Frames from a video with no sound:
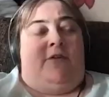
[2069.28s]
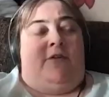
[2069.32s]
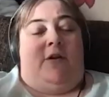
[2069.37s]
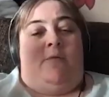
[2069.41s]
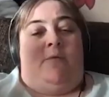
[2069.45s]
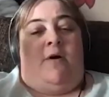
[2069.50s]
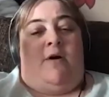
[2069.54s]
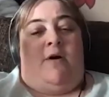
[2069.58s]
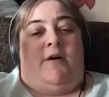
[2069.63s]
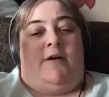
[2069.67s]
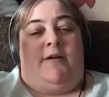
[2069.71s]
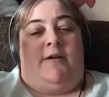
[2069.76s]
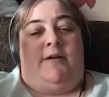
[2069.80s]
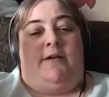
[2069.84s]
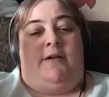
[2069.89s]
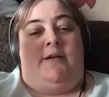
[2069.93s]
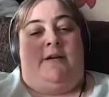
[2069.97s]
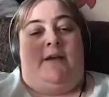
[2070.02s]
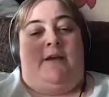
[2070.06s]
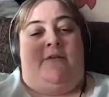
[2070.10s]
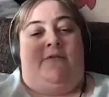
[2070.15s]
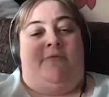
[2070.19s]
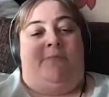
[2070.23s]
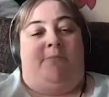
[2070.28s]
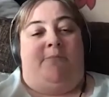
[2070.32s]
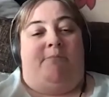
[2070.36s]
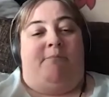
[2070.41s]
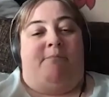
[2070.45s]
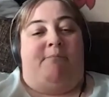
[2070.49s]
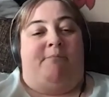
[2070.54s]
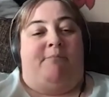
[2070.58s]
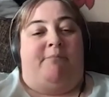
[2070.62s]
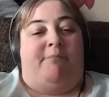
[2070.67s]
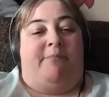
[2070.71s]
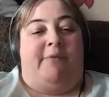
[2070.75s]
what? If
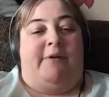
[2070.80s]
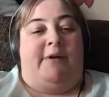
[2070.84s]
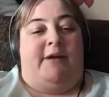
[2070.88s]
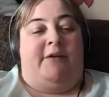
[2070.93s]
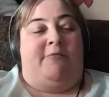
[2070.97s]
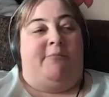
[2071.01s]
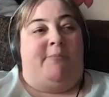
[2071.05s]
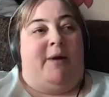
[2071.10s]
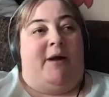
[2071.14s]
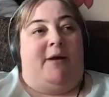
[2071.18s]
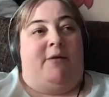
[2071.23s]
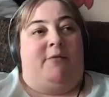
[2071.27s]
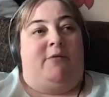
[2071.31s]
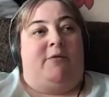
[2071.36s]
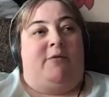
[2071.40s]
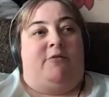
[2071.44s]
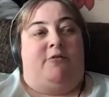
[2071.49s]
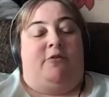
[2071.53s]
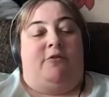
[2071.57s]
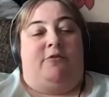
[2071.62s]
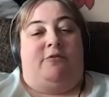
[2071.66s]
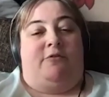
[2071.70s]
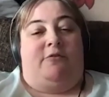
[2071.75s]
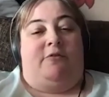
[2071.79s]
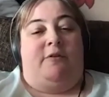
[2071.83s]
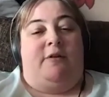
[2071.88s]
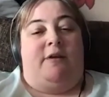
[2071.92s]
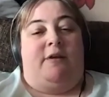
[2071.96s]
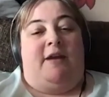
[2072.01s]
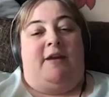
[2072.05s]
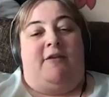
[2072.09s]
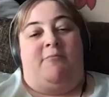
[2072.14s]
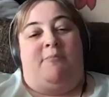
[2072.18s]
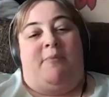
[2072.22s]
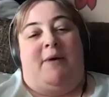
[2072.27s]
Ben had
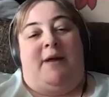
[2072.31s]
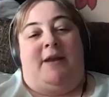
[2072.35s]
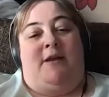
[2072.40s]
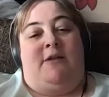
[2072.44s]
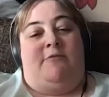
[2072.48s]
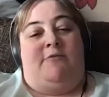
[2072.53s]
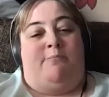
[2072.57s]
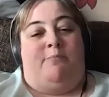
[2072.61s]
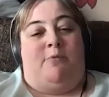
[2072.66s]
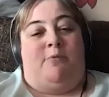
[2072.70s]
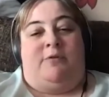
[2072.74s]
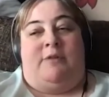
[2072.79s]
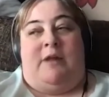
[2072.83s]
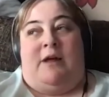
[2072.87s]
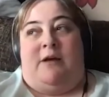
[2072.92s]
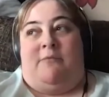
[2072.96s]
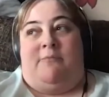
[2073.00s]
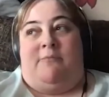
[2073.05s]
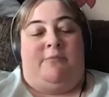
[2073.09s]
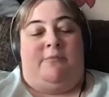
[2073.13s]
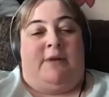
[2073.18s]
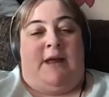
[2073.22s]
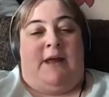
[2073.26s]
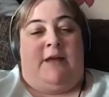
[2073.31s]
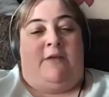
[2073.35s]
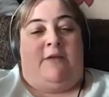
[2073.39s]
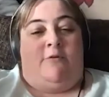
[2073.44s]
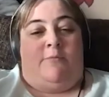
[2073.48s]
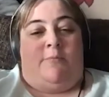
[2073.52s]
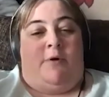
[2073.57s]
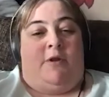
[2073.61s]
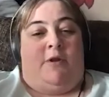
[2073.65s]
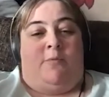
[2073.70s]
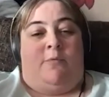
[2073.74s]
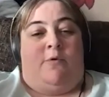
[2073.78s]
put that light
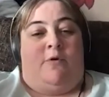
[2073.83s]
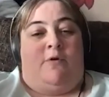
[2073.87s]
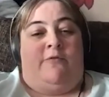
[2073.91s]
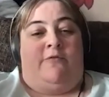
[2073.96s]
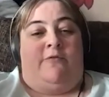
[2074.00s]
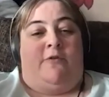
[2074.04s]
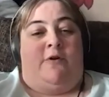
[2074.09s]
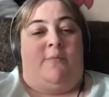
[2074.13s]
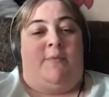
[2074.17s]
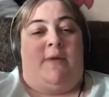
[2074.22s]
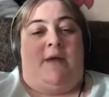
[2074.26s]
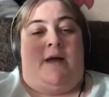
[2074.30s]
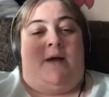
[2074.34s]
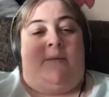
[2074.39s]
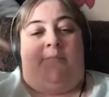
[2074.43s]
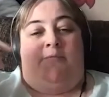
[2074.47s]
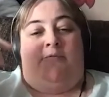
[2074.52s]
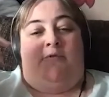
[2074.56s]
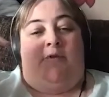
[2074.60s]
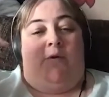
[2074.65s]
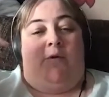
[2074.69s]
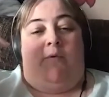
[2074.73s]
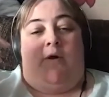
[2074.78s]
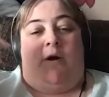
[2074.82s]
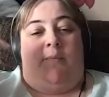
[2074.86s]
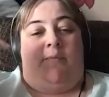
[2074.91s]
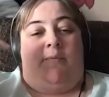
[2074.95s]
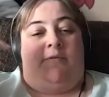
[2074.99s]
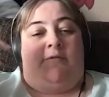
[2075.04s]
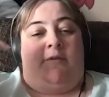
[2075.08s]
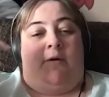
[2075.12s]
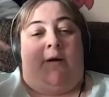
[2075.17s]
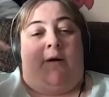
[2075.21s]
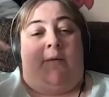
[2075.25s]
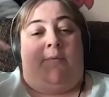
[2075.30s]
up on the wall for me, do you know what? I'd be
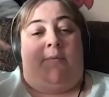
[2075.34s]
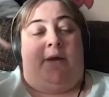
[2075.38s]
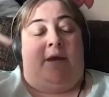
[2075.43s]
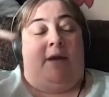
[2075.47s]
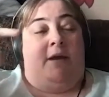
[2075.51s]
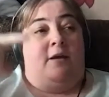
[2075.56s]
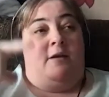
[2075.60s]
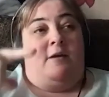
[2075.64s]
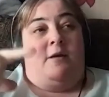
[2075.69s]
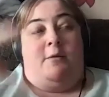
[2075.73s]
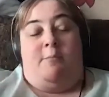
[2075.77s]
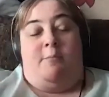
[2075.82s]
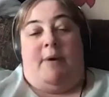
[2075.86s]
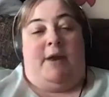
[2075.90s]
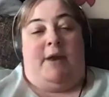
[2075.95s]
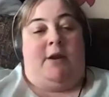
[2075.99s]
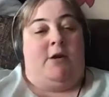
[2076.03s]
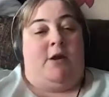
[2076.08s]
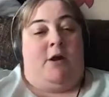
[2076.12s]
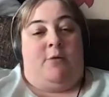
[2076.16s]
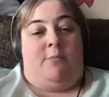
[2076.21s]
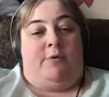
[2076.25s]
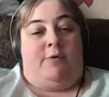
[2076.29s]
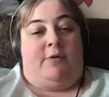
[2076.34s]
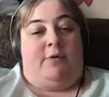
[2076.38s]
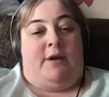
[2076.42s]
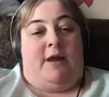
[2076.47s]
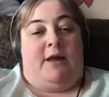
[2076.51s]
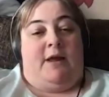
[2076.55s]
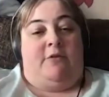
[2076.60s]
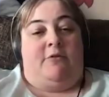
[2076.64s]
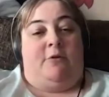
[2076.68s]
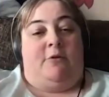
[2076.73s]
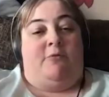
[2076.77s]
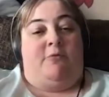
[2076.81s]
so happy. Ben will go and put the
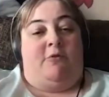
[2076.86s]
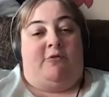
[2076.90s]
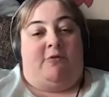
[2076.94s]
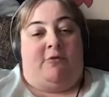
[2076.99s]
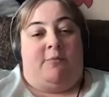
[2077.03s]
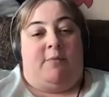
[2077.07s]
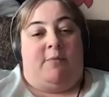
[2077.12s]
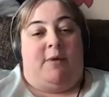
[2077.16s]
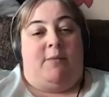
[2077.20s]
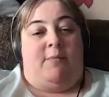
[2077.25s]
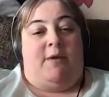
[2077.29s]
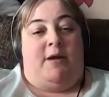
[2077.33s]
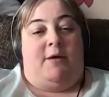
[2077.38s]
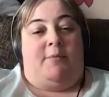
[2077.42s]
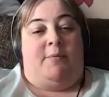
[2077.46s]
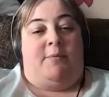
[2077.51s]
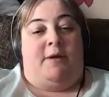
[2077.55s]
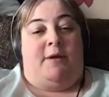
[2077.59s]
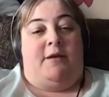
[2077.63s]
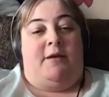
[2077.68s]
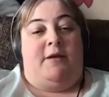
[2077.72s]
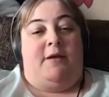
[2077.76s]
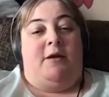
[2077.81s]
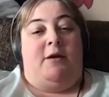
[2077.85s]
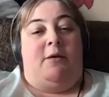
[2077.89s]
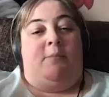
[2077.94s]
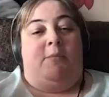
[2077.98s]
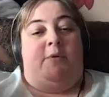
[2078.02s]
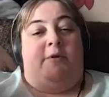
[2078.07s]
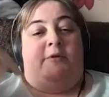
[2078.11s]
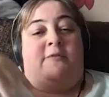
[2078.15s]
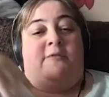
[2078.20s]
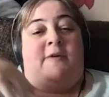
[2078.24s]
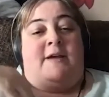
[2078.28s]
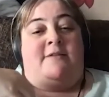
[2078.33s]
light up just to make me happy.
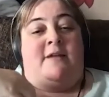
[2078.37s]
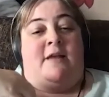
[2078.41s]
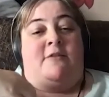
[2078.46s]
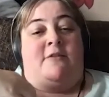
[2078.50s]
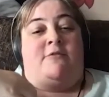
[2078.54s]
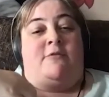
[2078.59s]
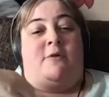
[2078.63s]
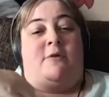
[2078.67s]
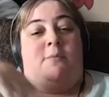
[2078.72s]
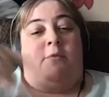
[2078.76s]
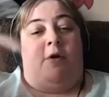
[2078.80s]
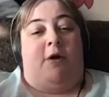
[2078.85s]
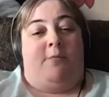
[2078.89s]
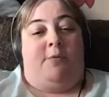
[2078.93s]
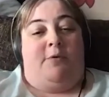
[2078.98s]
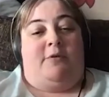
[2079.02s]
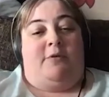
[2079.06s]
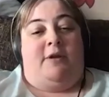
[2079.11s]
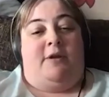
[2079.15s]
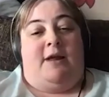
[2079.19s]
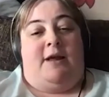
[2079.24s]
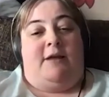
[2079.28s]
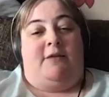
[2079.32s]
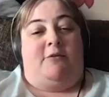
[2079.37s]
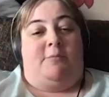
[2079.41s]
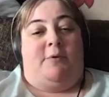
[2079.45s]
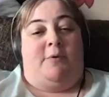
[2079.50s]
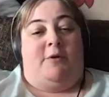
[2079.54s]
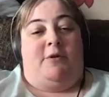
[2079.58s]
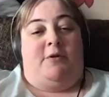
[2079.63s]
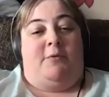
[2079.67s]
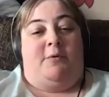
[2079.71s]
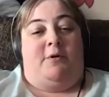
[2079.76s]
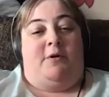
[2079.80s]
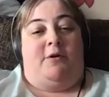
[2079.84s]
But if I said to him, go and put the light up
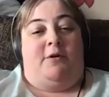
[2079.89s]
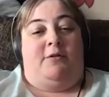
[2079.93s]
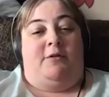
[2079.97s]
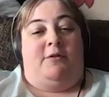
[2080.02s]
on the wall,